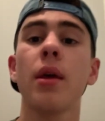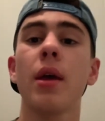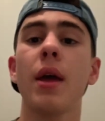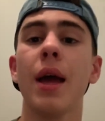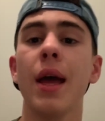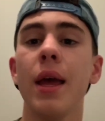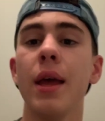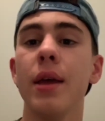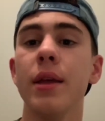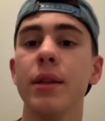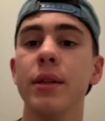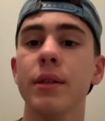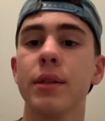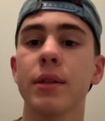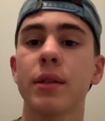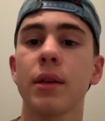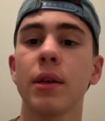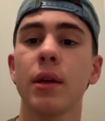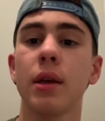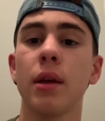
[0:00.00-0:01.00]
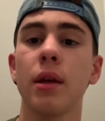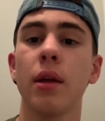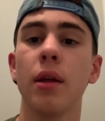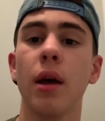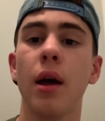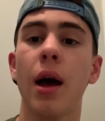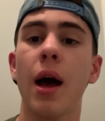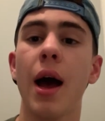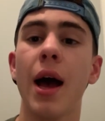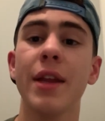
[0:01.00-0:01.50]
And
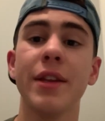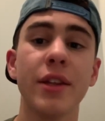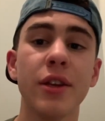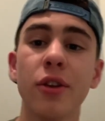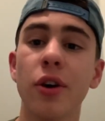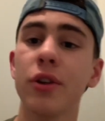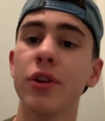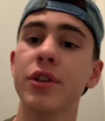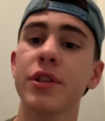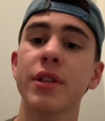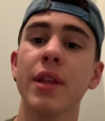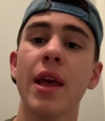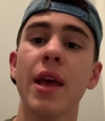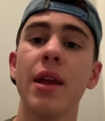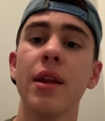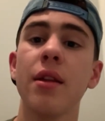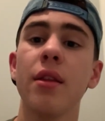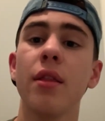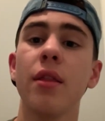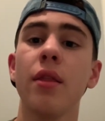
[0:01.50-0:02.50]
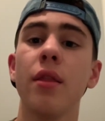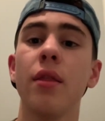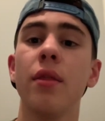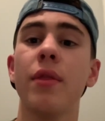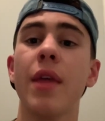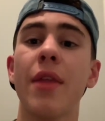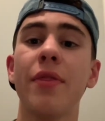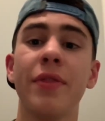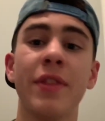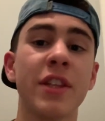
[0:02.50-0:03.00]
I didn't understand
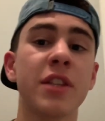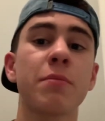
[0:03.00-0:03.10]
that this